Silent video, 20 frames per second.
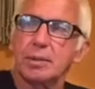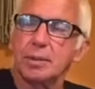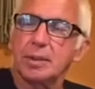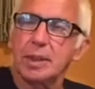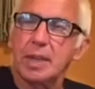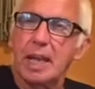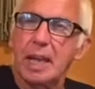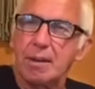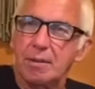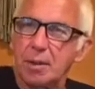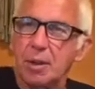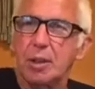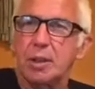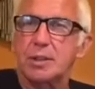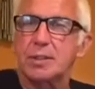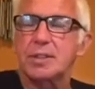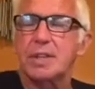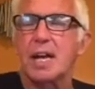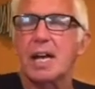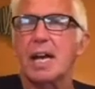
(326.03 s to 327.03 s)
have a
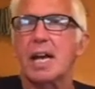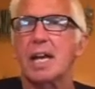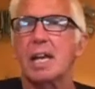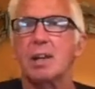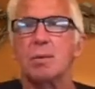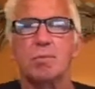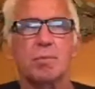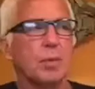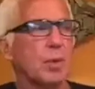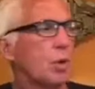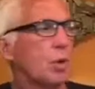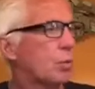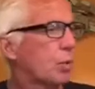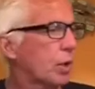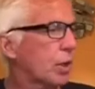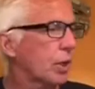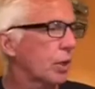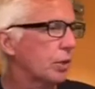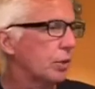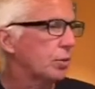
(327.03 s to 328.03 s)
good time. We're
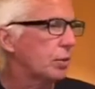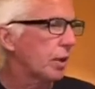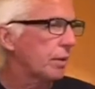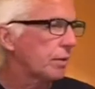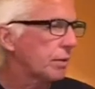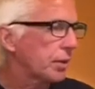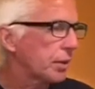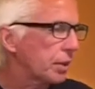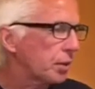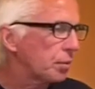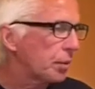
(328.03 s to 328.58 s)
going to do everything